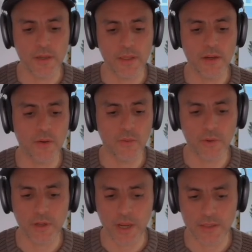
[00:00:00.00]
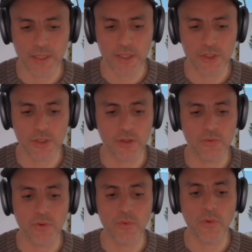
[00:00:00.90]
in an organization
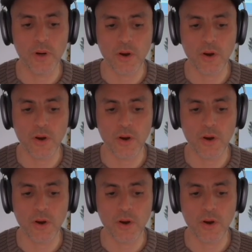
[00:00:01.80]
or a